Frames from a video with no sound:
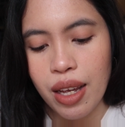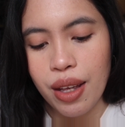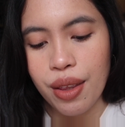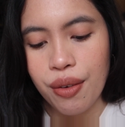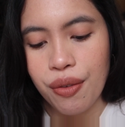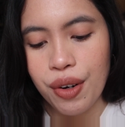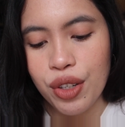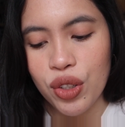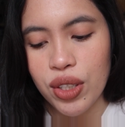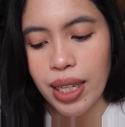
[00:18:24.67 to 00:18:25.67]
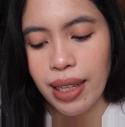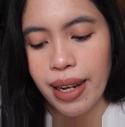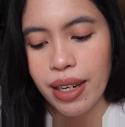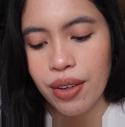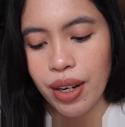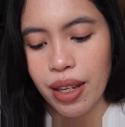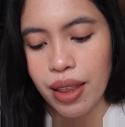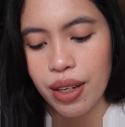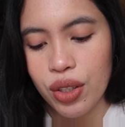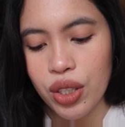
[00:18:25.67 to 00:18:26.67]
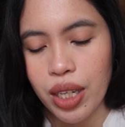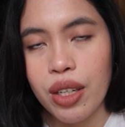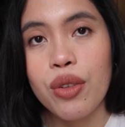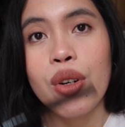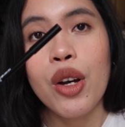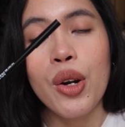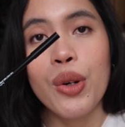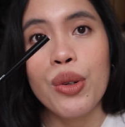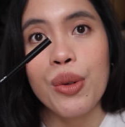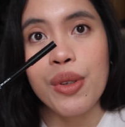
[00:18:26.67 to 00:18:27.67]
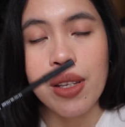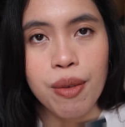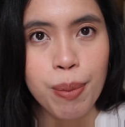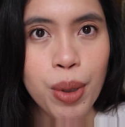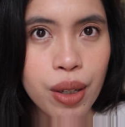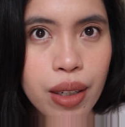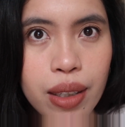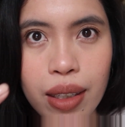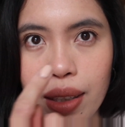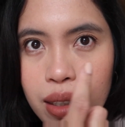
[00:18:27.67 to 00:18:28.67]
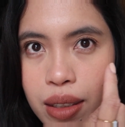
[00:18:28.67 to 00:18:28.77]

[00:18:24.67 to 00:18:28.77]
the first gel liner in the shade Rosy Burgundy.